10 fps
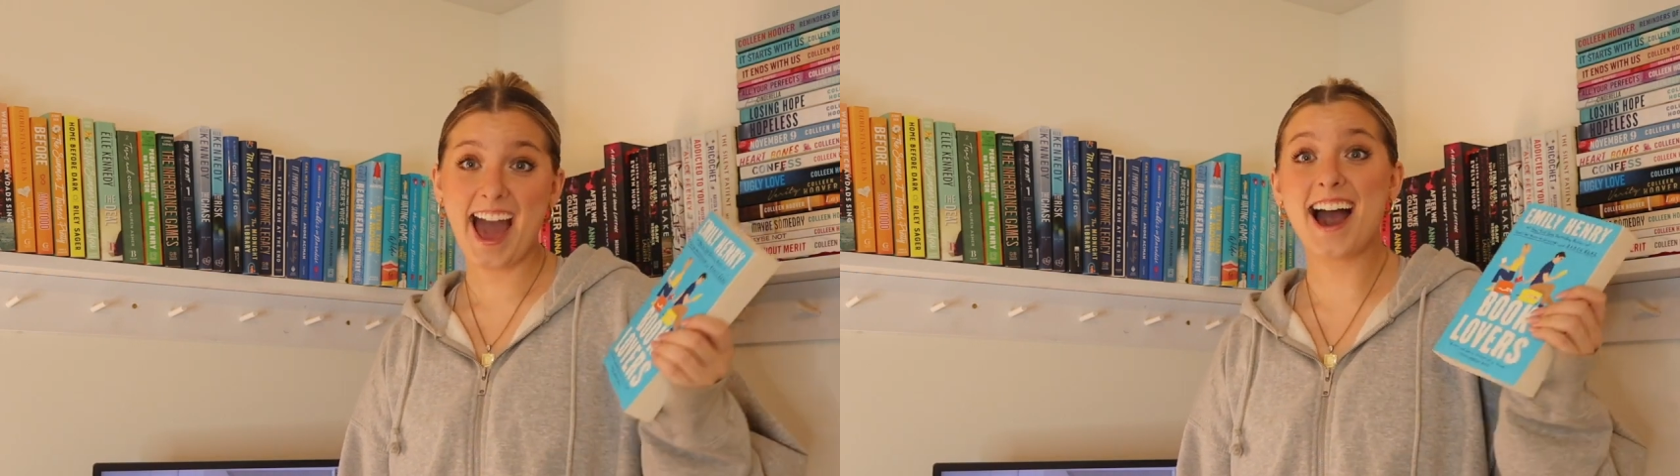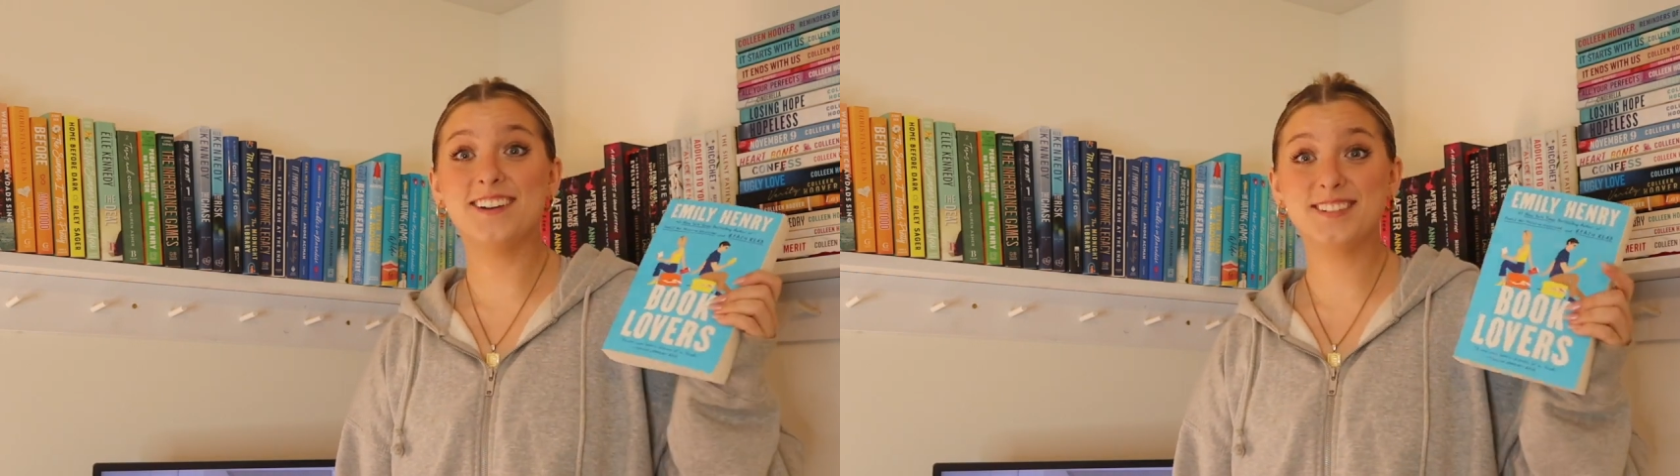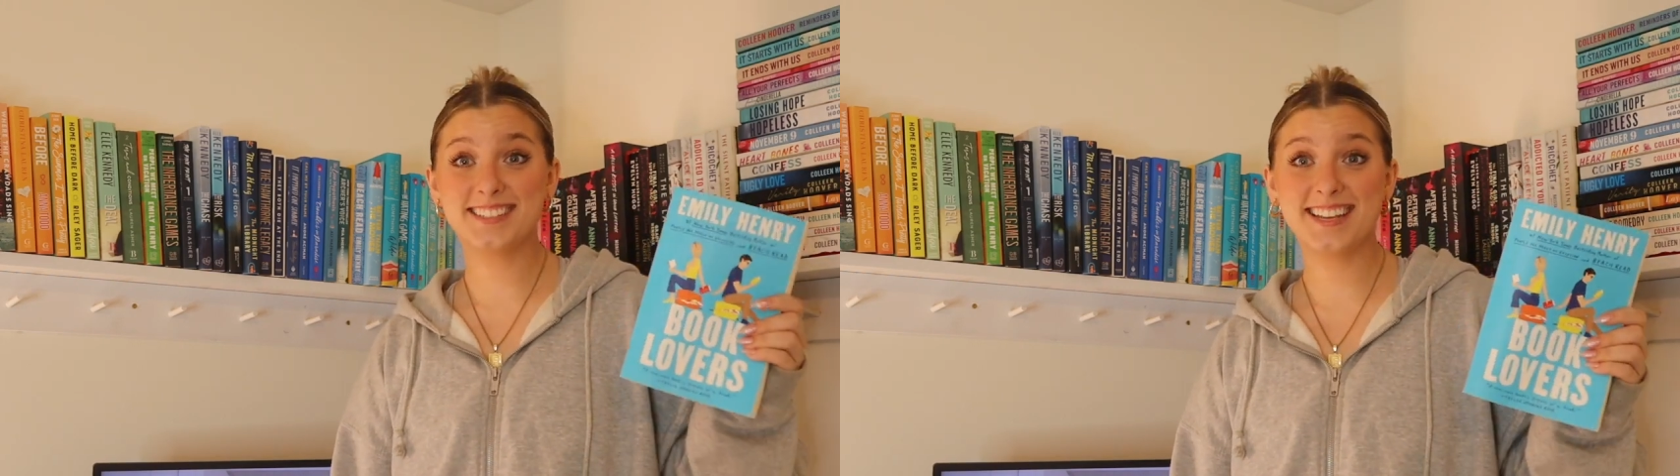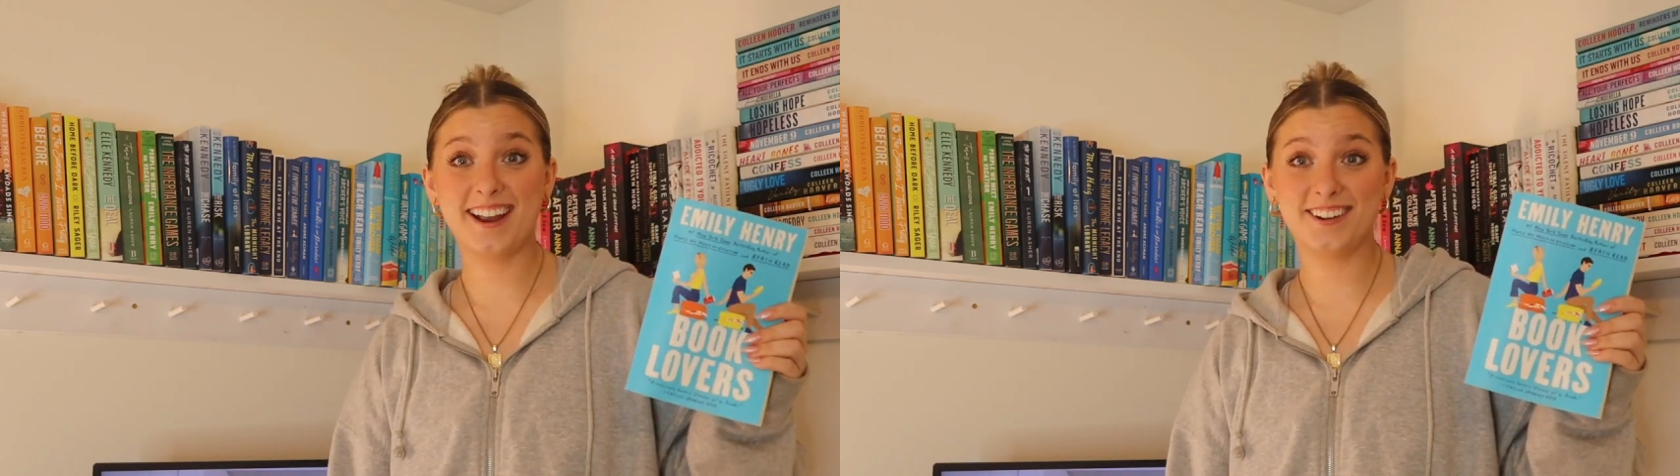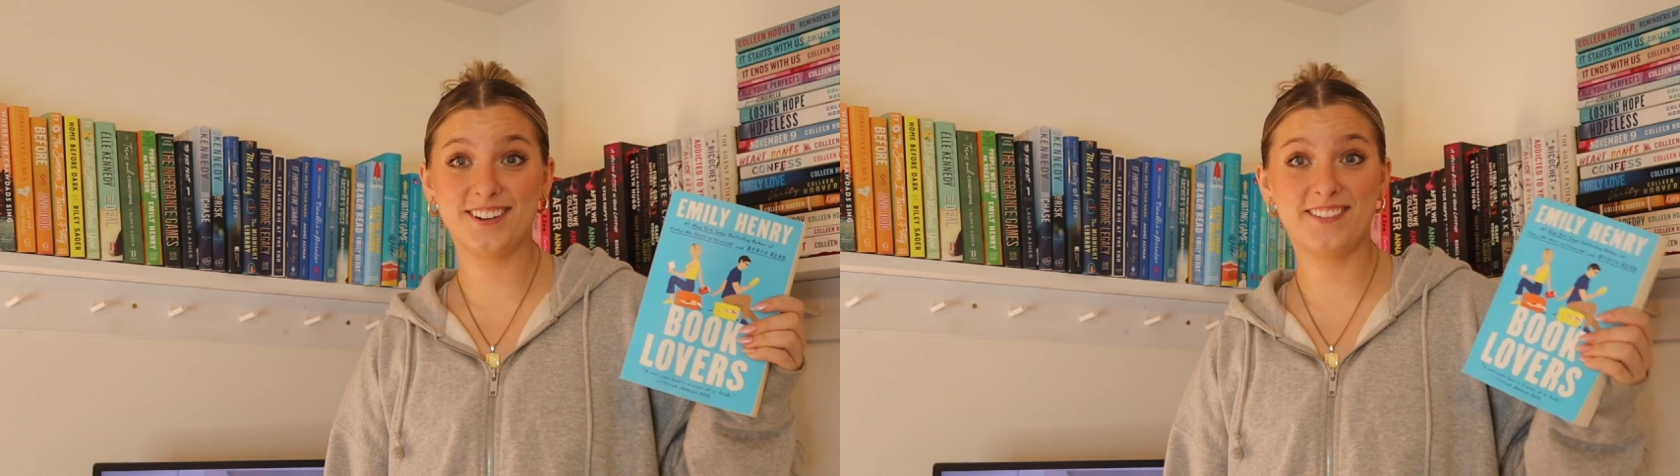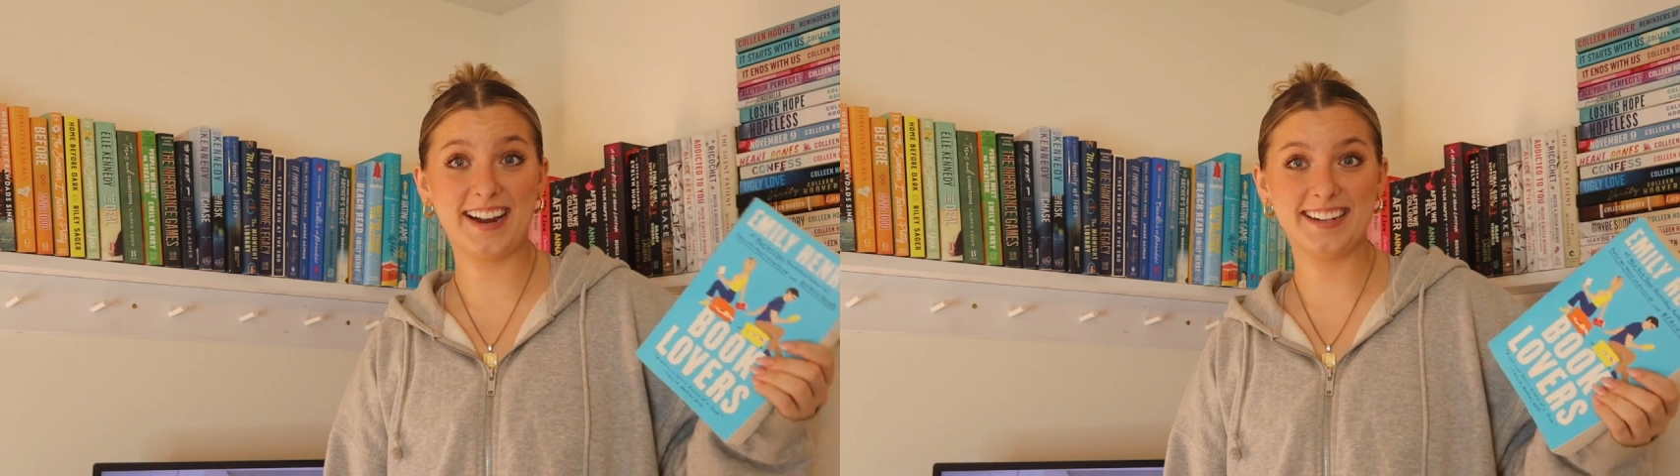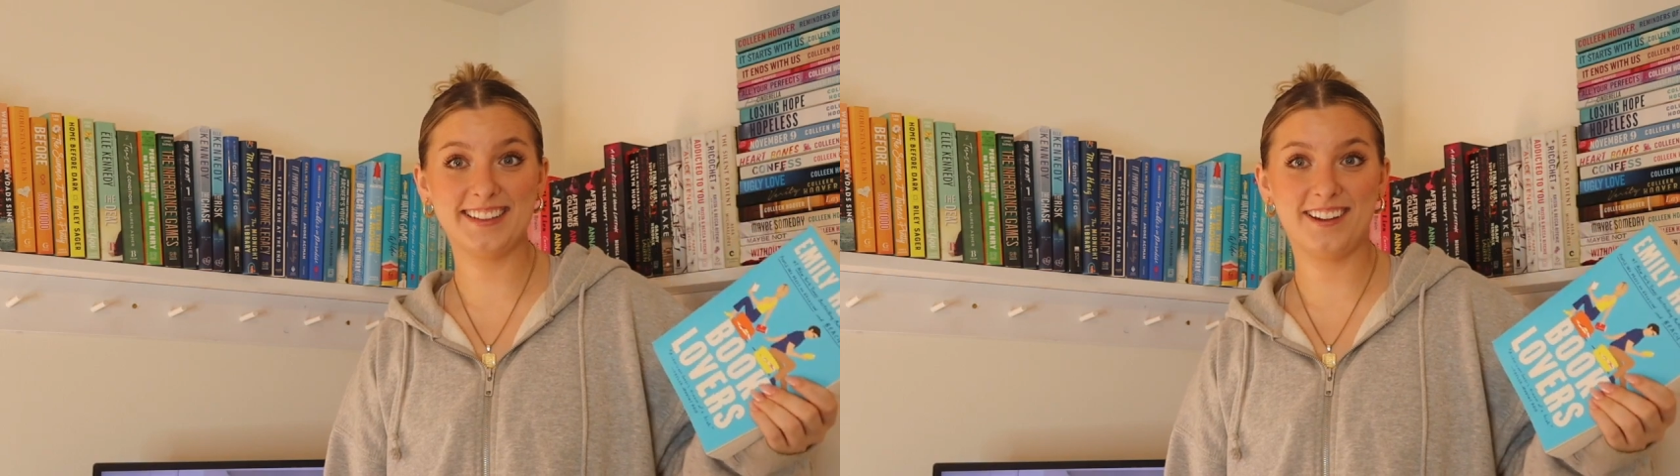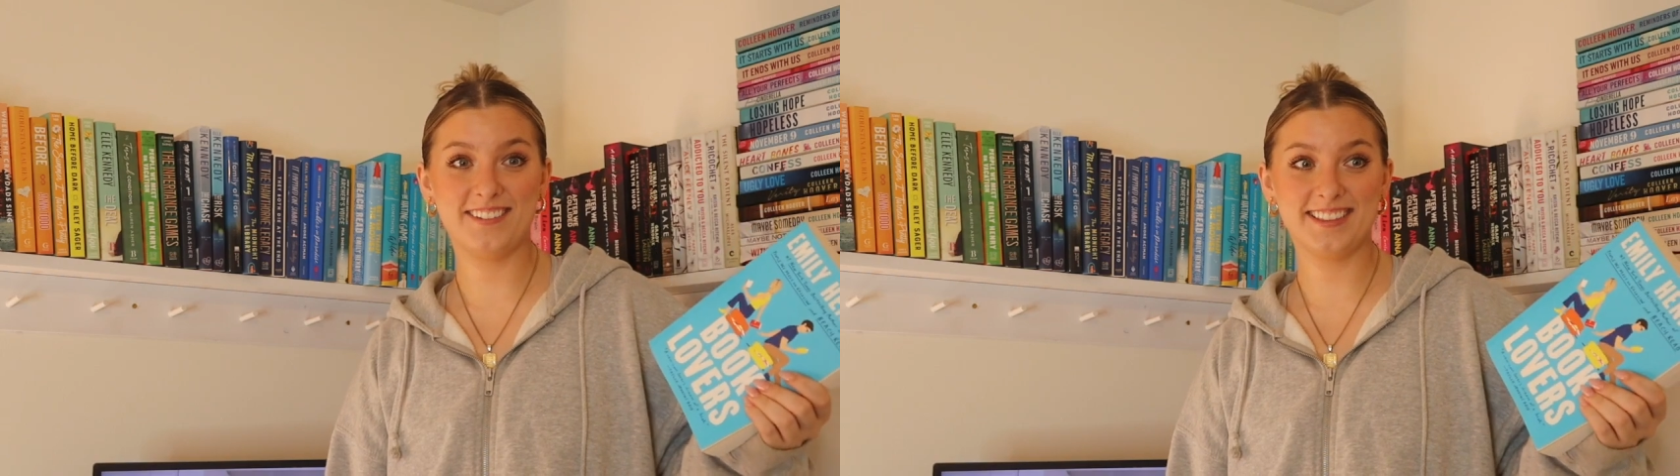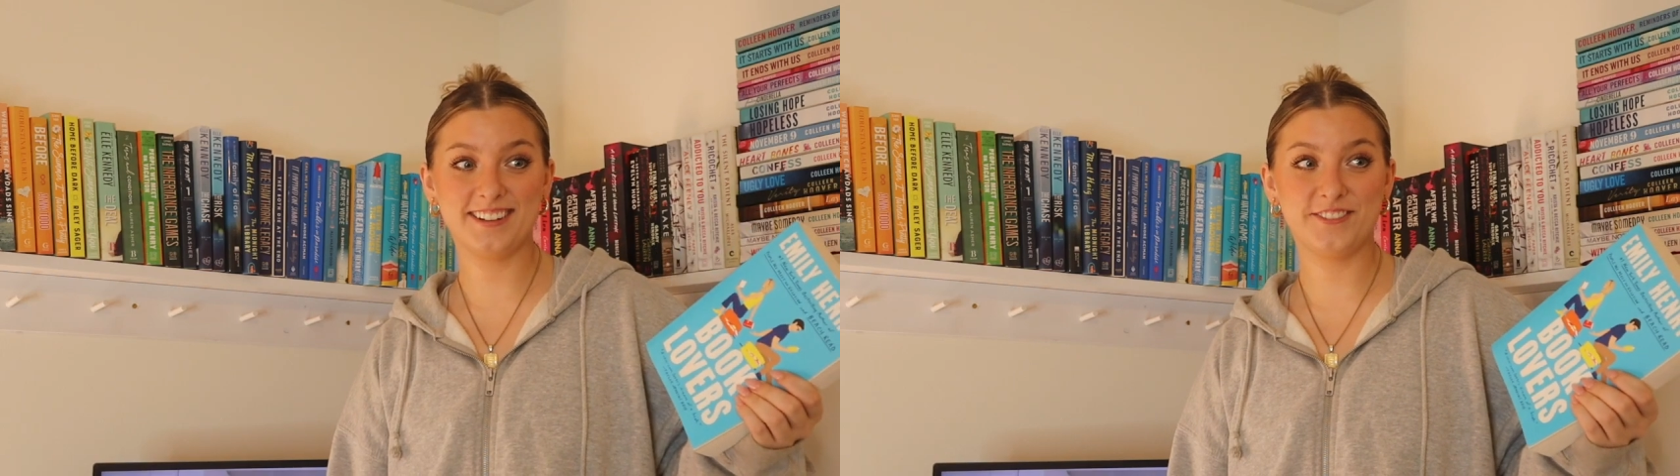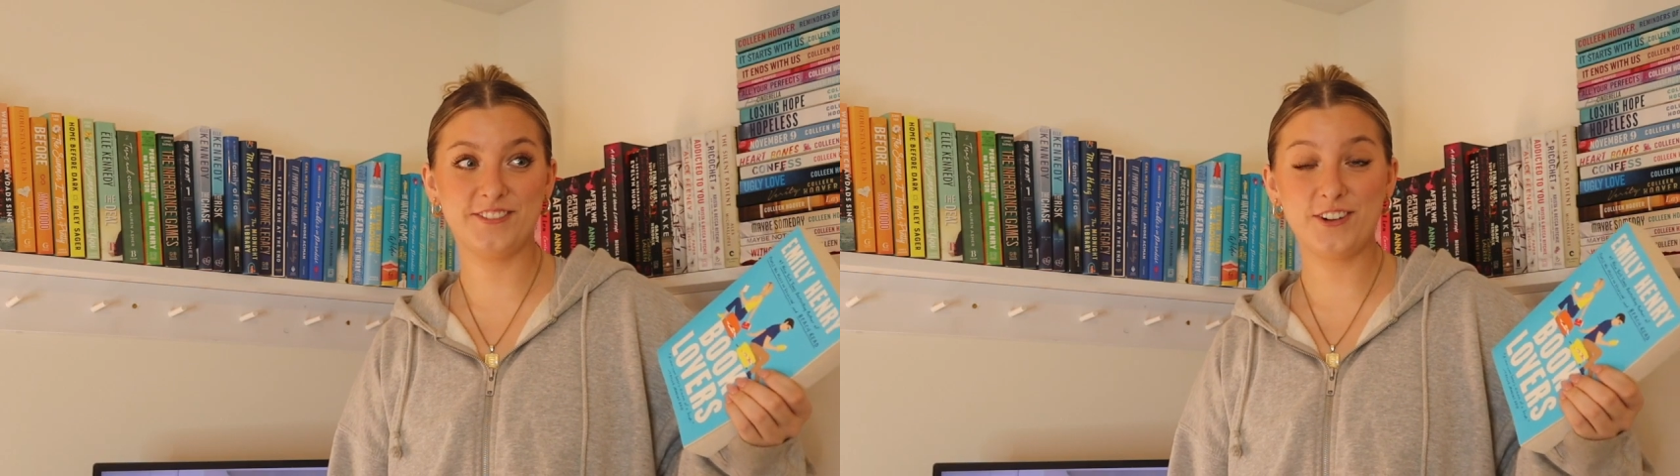I was scared to rate it lower than
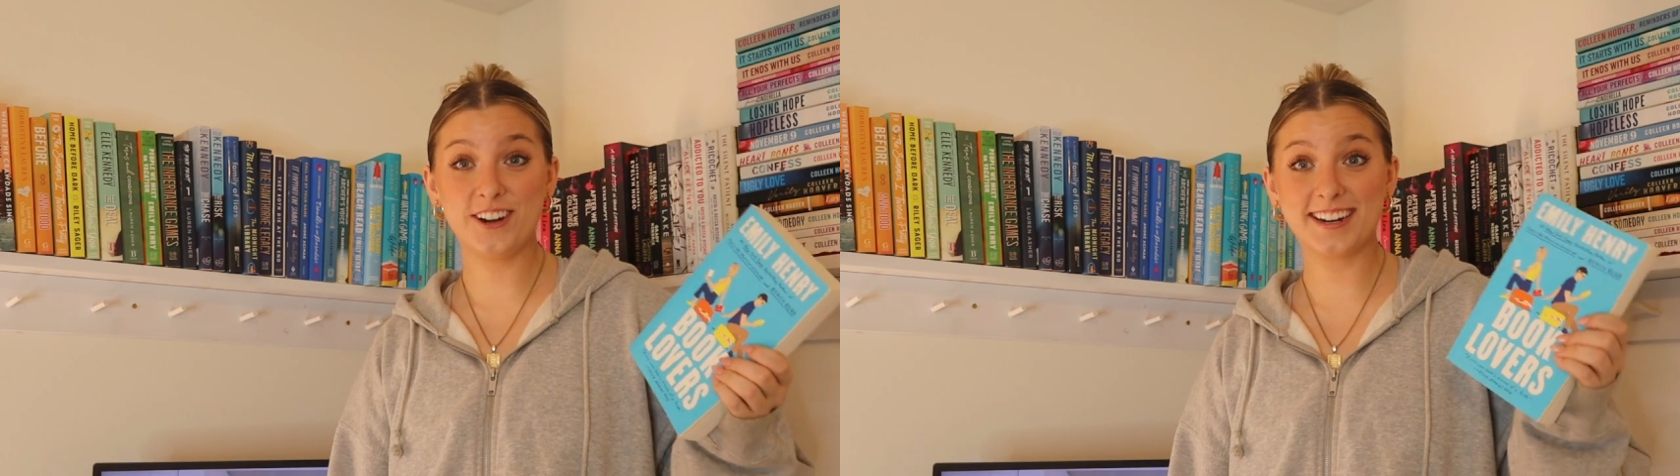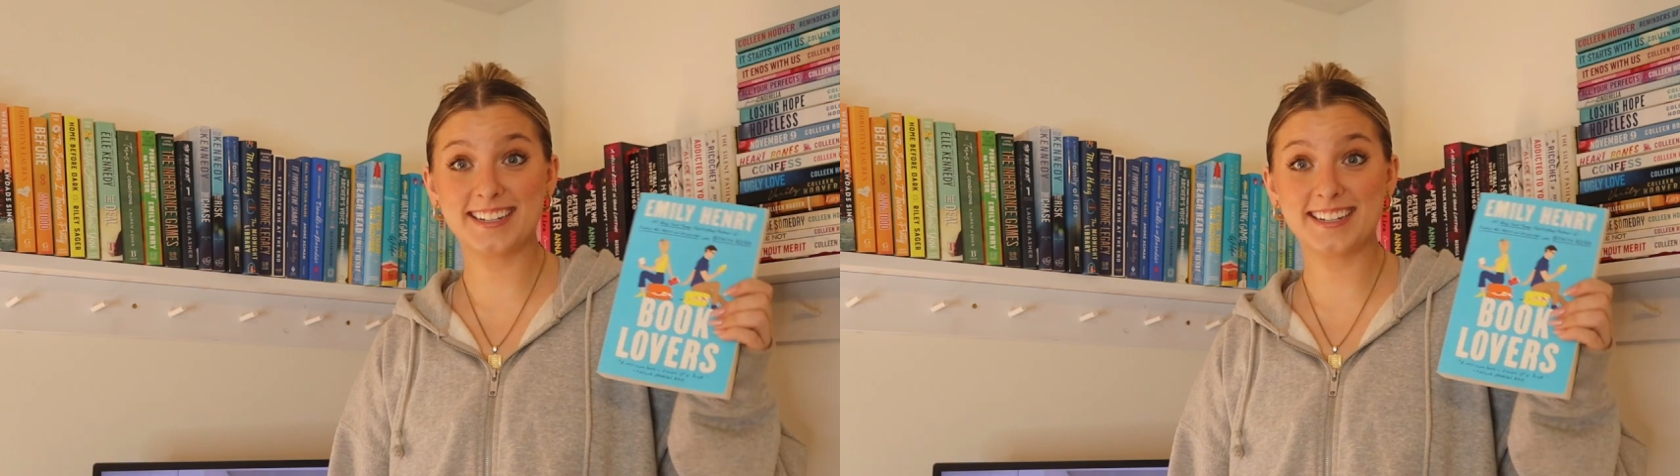a 4